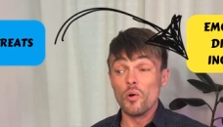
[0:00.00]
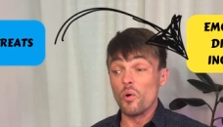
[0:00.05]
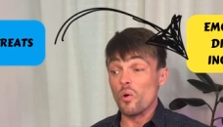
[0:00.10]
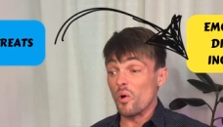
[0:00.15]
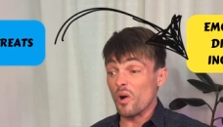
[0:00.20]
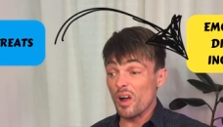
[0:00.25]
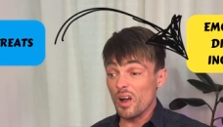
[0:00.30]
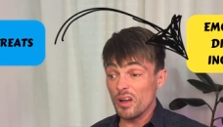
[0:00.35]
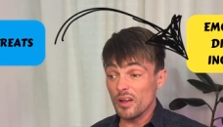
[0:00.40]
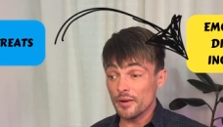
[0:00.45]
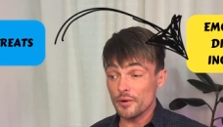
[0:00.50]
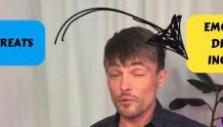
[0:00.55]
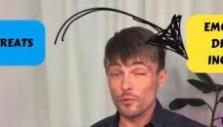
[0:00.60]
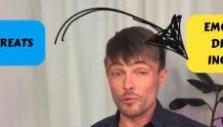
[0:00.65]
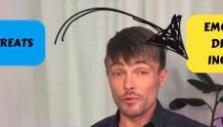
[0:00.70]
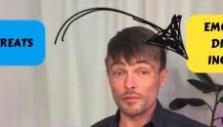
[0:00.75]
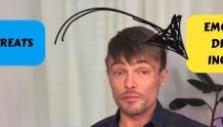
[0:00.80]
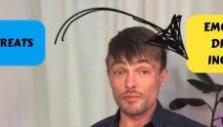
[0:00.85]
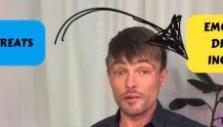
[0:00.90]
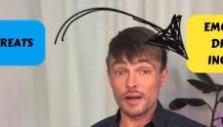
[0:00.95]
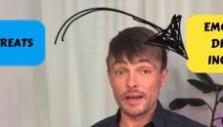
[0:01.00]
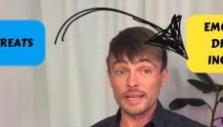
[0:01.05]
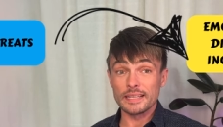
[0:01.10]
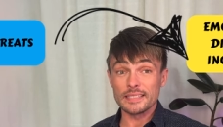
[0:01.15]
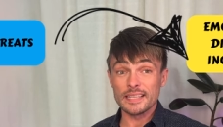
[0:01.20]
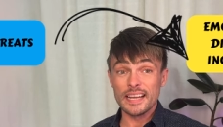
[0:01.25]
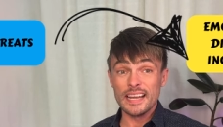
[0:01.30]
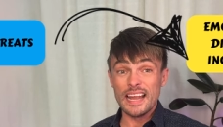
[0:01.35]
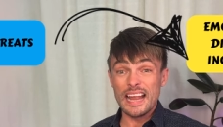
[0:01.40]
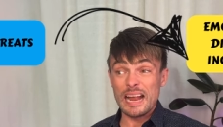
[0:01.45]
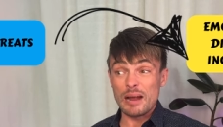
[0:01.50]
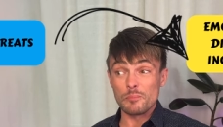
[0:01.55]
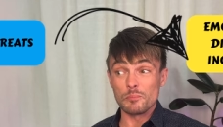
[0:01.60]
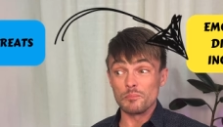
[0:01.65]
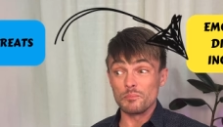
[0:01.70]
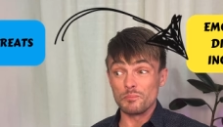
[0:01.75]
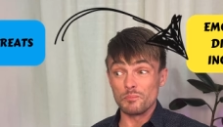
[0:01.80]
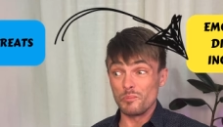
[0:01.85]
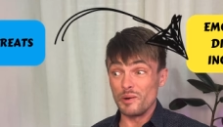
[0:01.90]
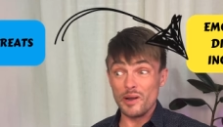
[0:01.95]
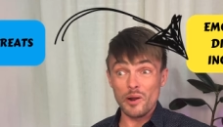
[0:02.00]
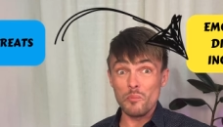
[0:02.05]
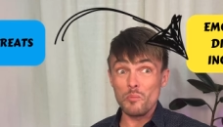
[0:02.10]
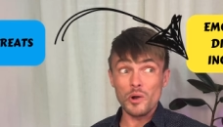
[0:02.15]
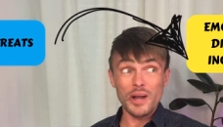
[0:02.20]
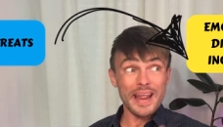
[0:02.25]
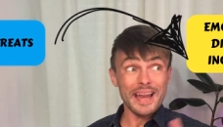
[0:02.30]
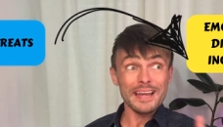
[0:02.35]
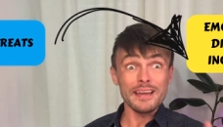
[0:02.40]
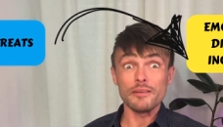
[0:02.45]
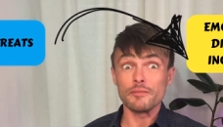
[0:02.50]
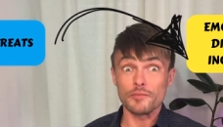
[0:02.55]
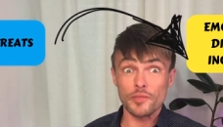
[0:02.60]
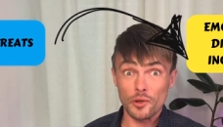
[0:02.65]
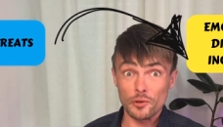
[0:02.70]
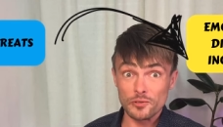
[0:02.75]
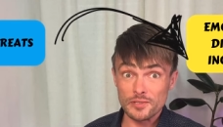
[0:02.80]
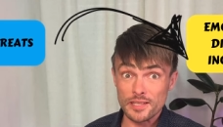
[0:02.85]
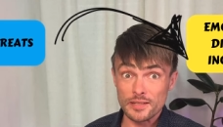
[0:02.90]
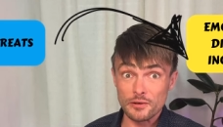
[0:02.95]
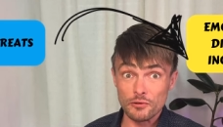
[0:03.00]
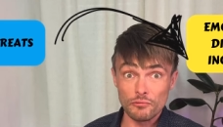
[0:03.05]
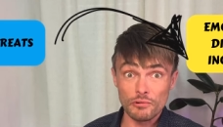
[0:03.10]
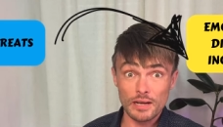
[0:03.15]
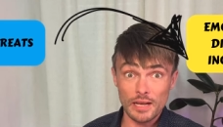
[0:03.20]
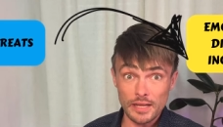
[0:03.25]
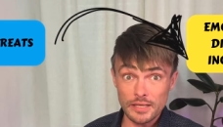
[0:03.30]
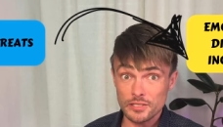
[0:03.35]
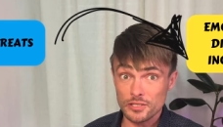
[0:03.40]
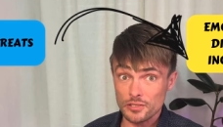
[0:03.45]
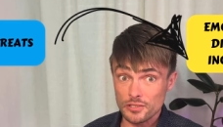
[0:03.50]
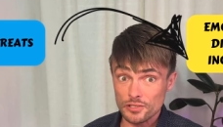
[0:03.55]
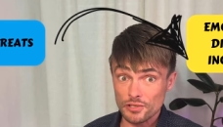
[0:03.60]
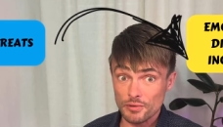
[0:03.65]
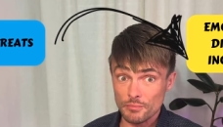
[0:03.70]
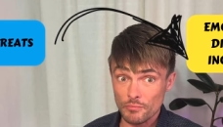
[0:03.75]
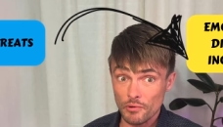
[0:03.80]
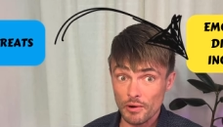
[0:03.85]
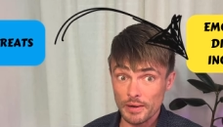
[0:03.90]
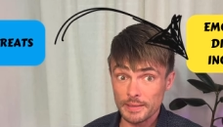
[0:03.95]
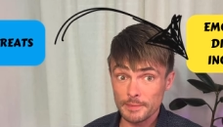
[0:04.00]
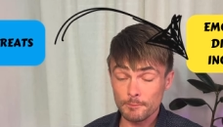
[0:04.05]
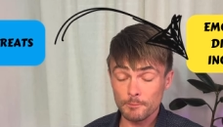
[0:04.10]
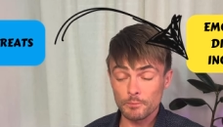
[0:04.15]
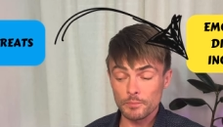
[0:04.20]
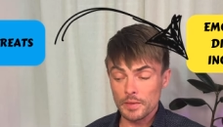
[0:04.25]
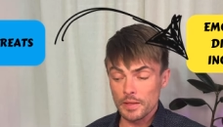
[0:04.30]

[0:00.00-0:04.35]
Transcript: or hurt or afraid, and we don't want any of those in a relationship, right?